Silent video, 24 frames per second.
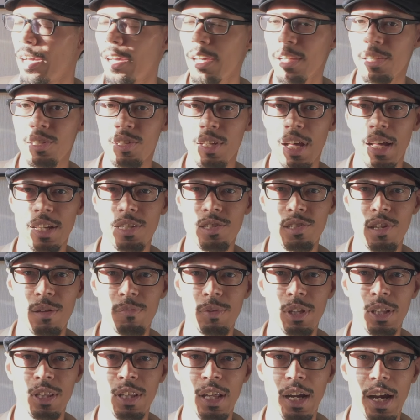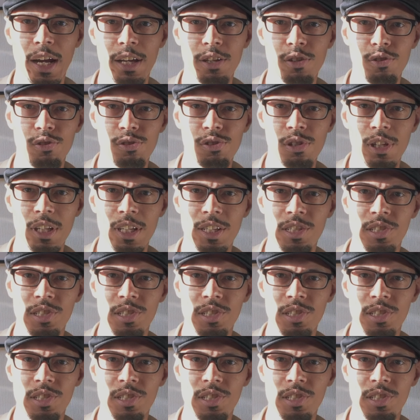It's not something that I usually